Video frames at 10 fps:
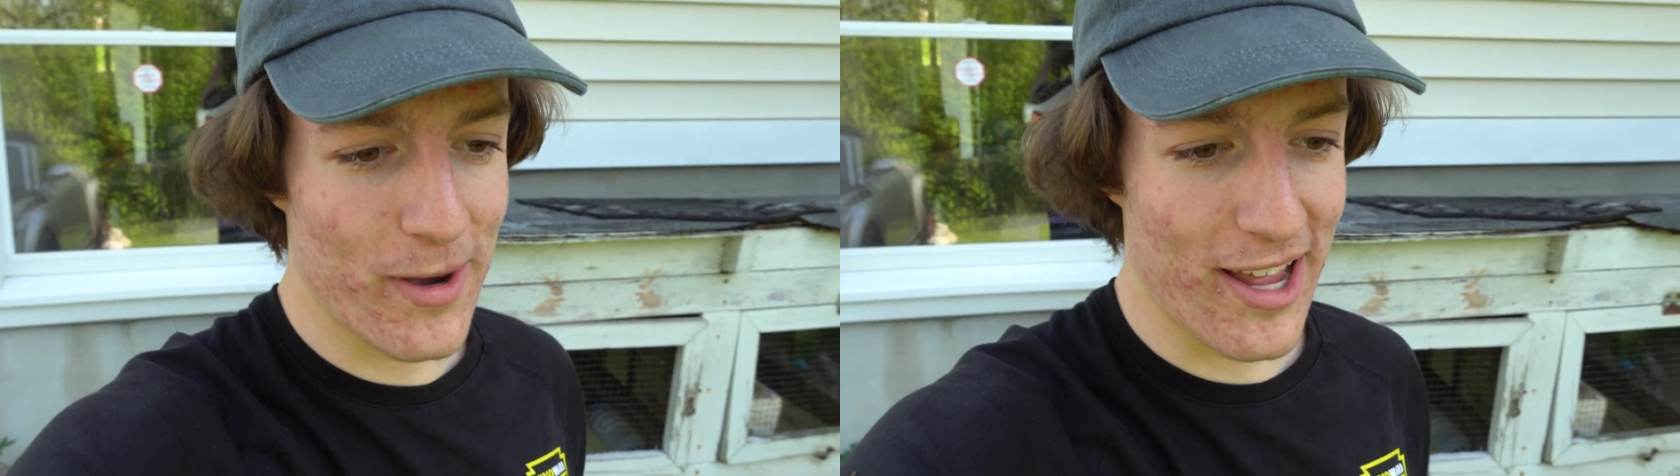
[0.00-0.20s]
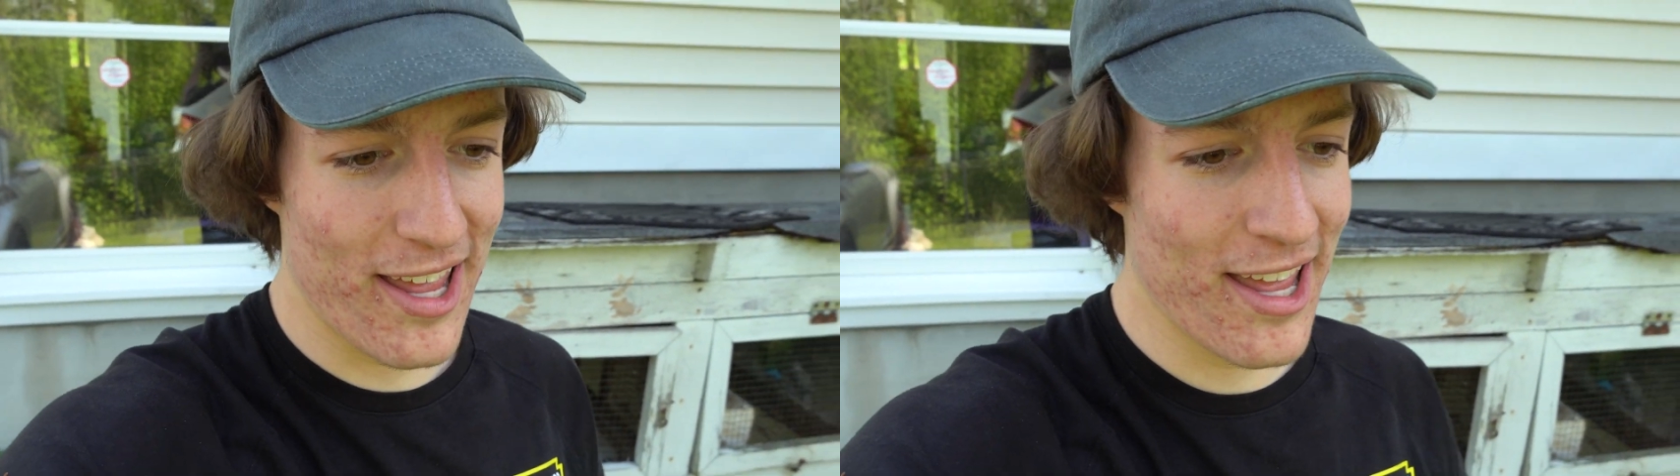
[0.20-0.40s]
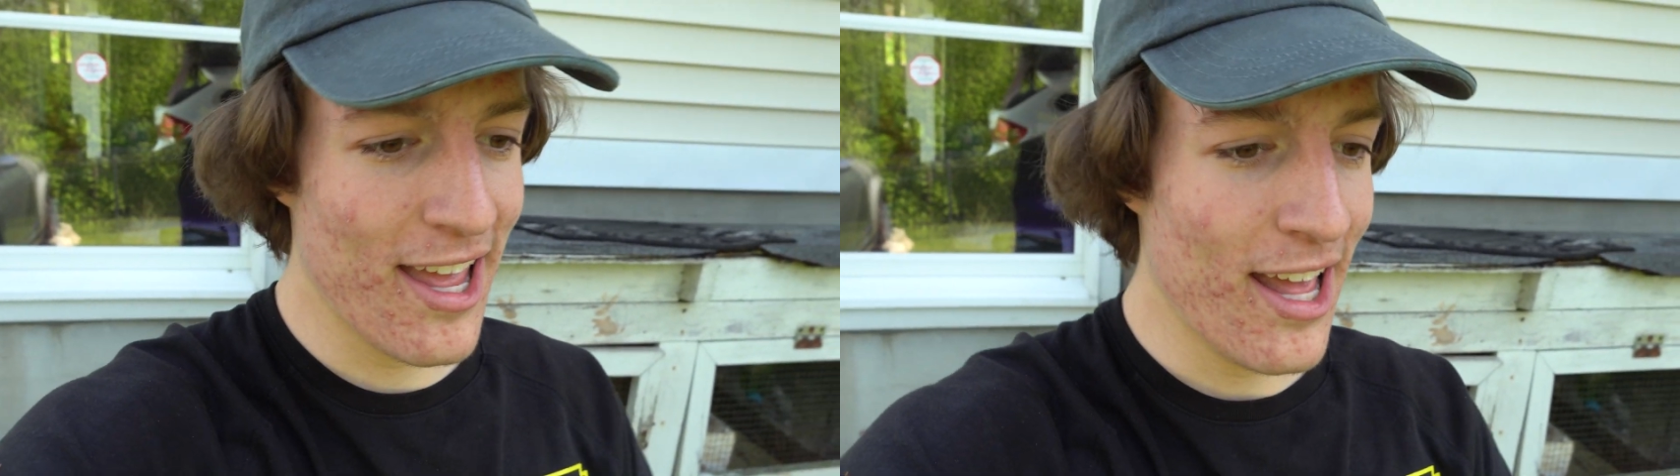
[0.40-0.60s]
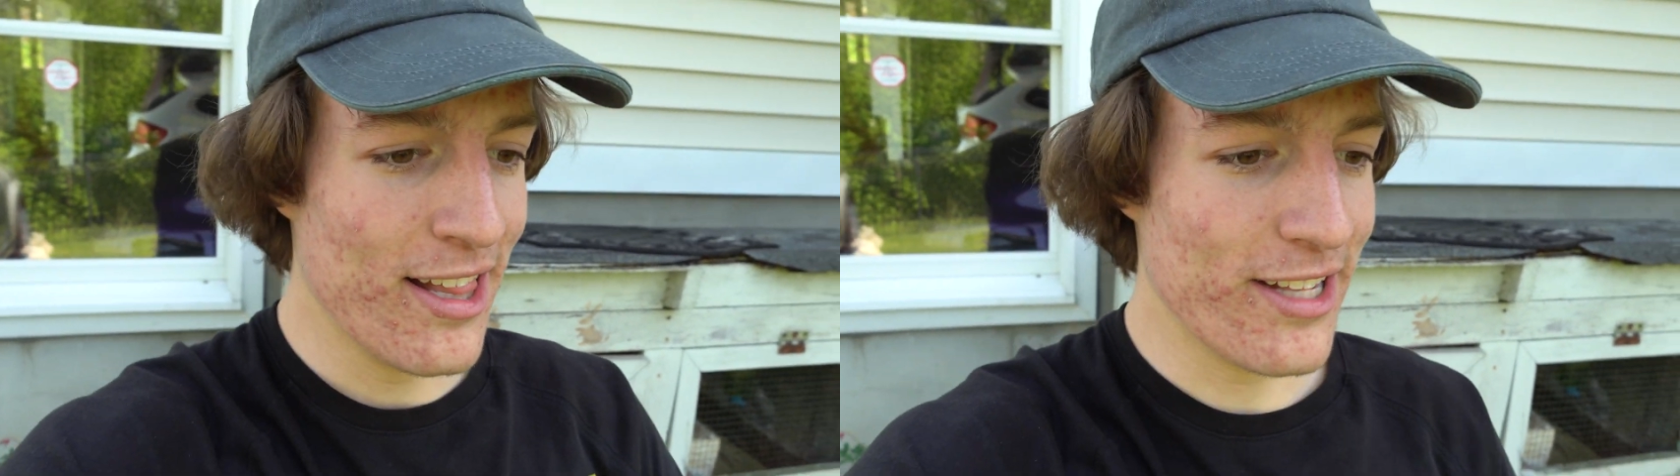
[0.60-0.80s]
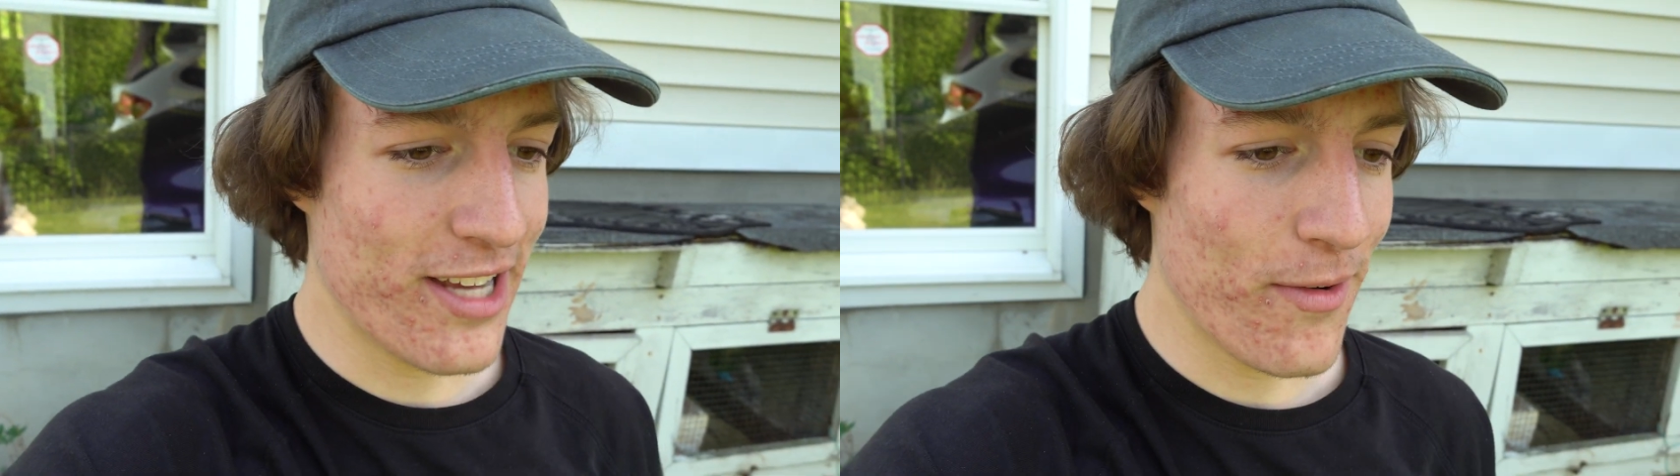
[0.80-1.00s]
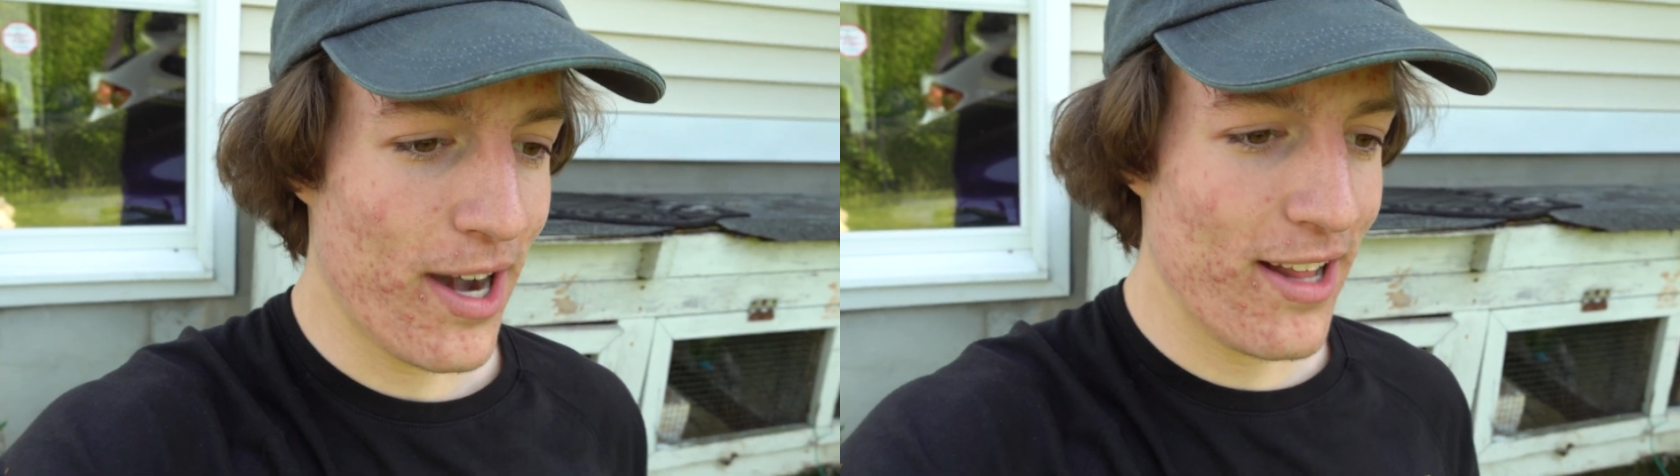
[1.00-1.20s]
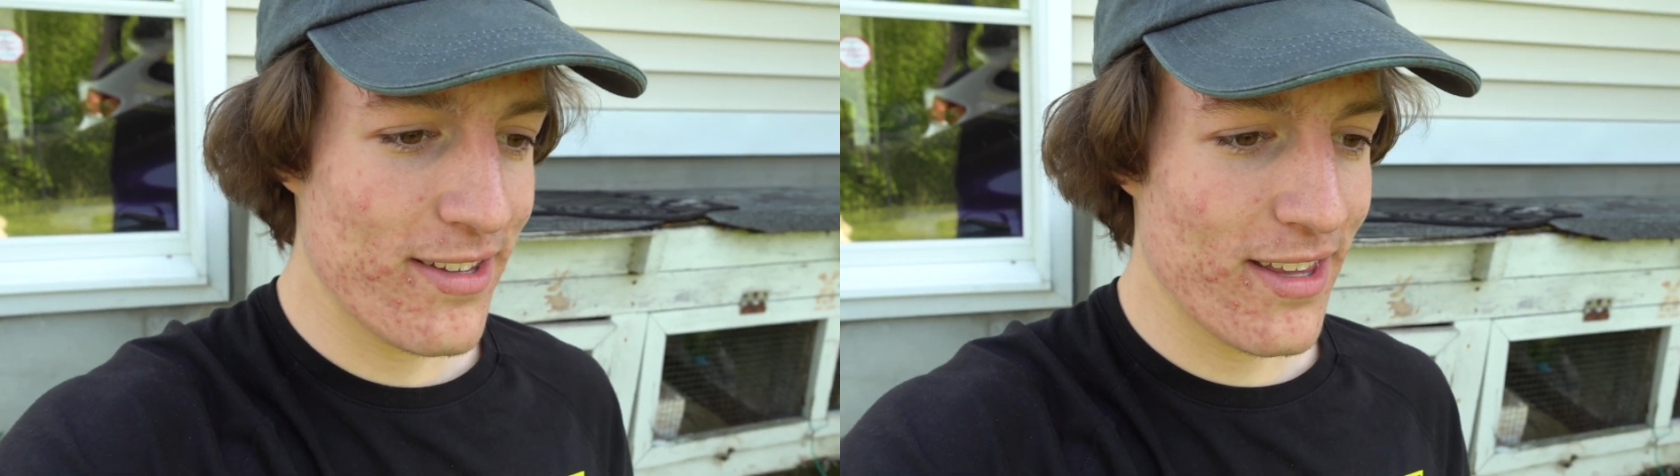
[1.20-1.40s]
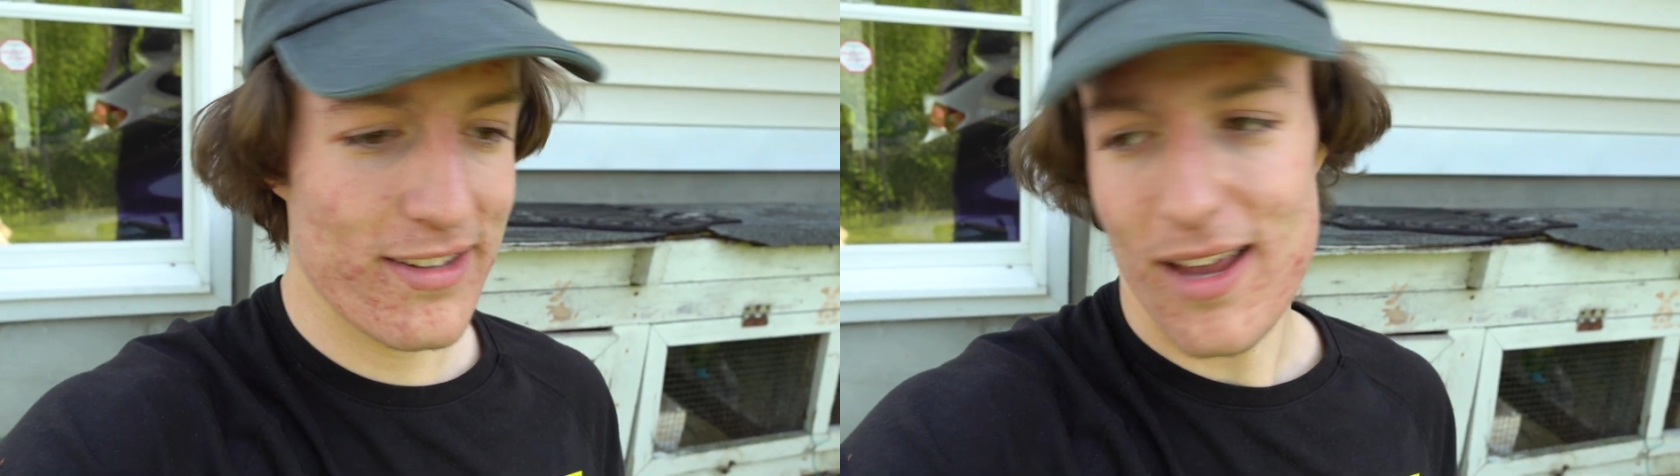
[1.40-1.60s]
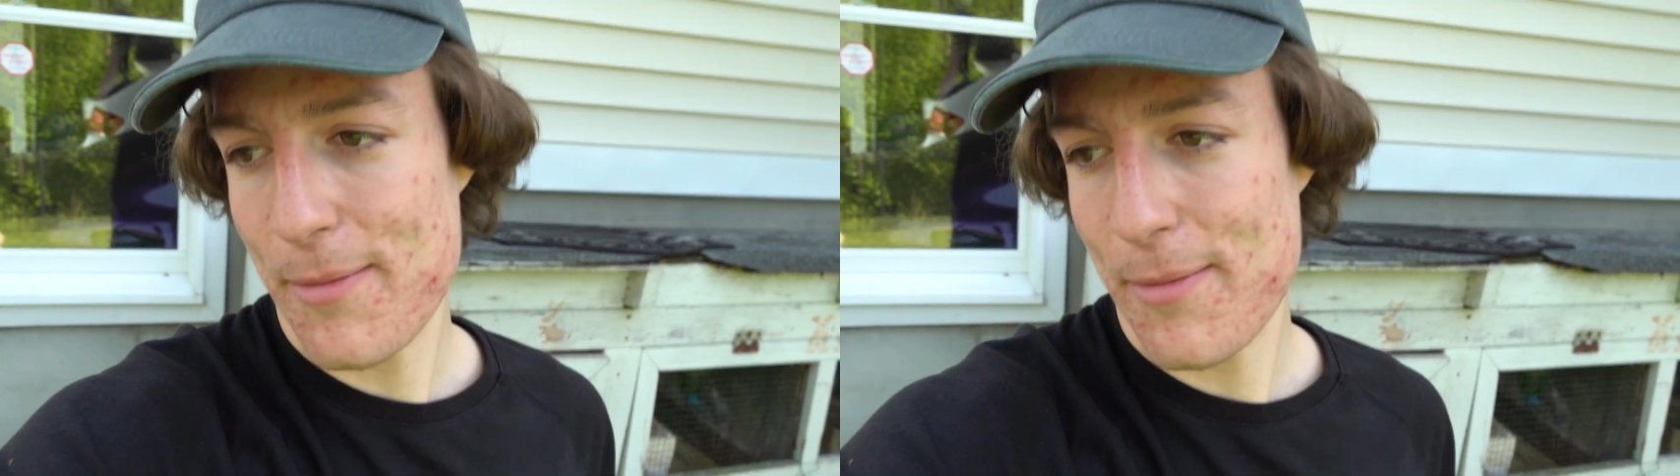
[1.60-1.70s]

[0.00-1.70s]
but let's get right into this.